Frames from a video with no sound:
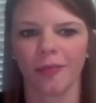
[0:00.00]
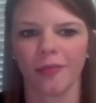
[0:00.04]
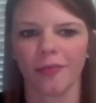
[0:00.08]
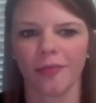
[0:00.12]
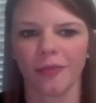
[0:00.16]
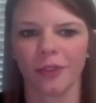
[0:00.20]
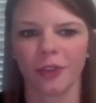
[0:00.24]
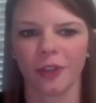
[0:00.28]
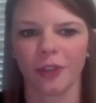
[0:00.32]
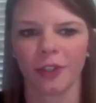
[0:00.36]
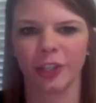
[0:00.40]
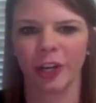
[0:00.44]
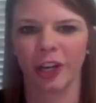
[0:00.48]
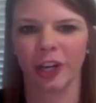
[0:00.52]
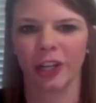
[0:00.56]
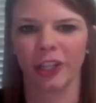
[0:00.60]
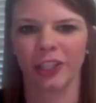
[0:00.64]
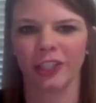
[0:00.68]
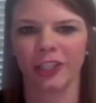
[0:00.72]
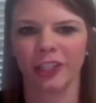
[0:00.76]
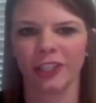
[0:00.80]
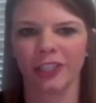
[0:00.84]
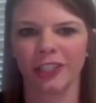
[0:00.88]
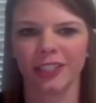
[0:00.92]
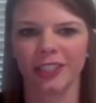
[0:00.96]
your
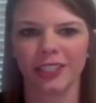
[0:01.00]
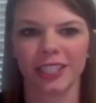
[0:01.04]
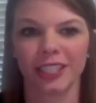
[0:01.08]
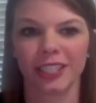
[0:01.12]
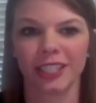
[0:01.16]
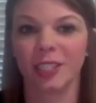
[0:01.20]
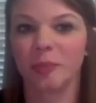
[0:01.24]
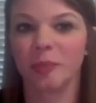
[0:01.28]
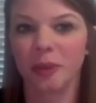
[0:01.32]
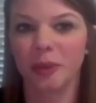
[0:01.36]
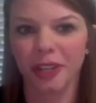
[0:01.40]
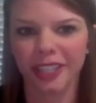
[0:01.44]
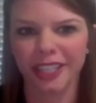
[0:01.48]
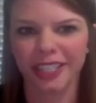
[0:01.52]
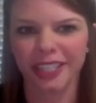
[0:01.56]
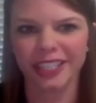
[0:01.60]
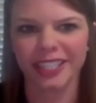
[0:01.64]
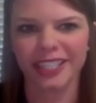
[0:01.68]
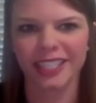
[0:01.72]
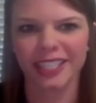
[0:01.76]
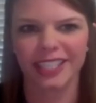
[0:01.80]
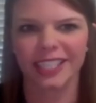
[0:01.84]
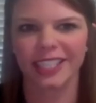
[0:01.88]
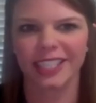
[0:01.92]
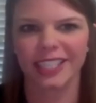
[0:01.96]
daughter's
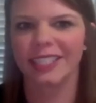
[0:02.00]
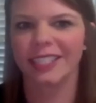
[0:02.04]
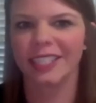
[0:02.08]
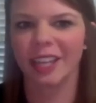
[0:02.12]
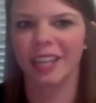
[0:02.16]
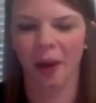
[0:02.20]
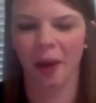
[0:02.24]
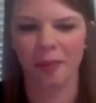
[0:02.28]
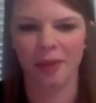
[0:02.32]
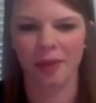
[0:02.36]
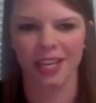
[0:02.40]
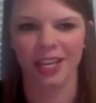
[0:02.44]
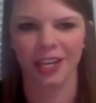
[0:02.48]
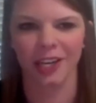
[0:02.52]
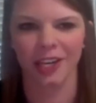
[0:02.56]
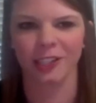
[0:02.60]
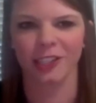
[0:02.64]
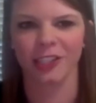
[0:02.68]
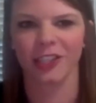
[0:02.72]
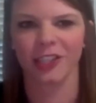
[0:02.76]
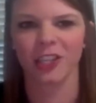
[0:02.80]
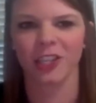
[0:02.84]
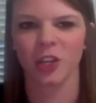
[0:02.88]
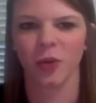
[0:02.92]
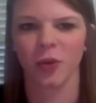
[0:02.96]
experiences coming here
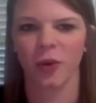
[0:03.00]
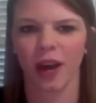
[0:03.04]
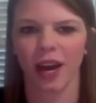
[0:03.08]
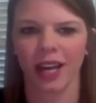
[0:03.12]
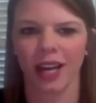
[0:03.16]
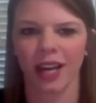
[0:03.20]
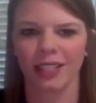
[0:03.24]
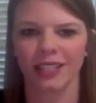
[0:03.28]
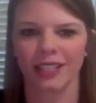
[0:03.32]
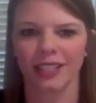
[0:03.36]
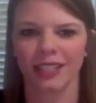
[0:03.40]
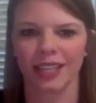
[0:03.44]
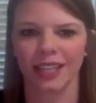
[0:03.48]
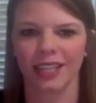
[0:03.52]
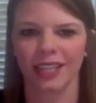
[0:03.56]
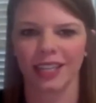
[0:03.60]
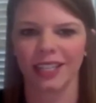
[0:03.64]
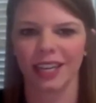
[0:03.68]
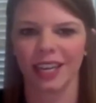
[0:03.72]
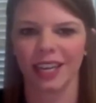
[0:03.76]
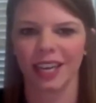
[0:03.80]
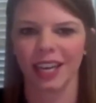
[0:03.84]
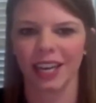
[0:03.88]
to the US and